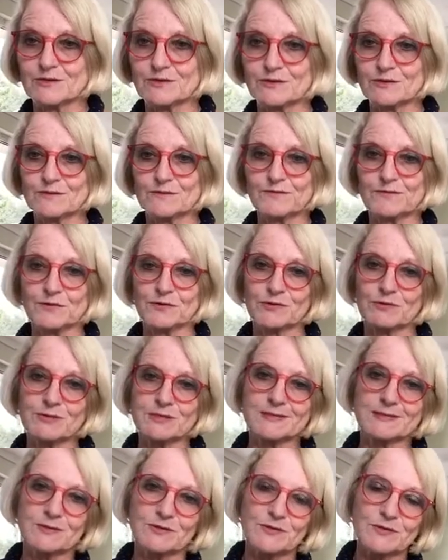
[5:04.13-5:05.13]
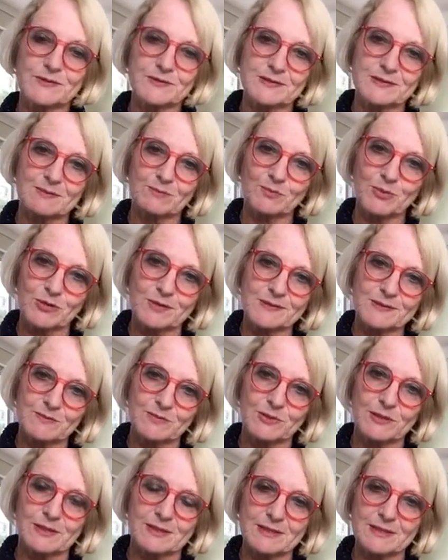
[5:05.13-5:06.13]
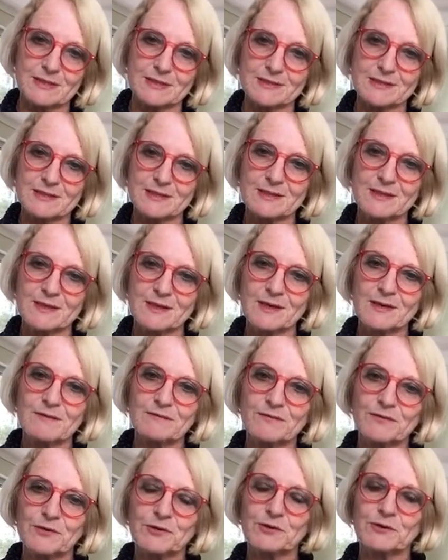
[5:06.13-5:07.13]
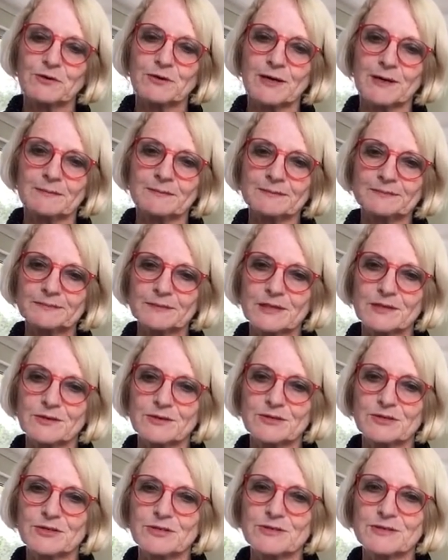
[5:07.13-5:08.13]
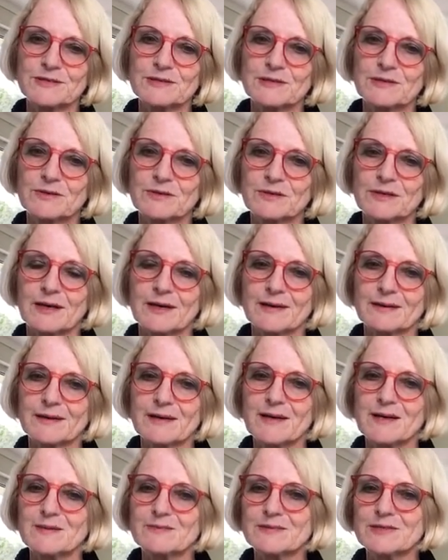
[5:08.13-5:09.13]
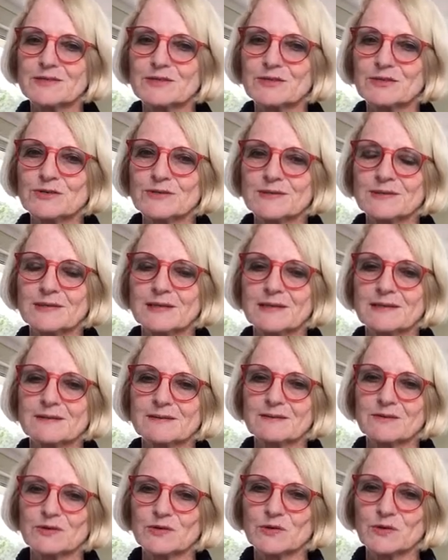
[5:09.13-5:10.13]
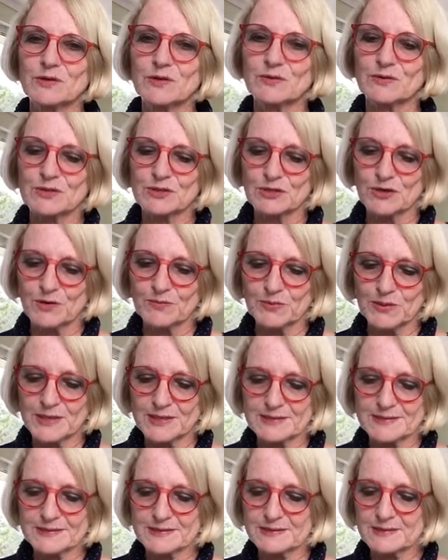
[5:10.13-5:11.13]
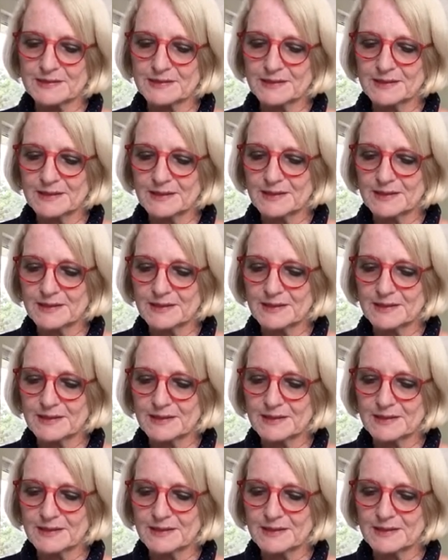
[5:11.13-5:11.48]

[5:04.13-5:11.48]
good for resources and possibilities for choosing your outcomes, choosing your topics.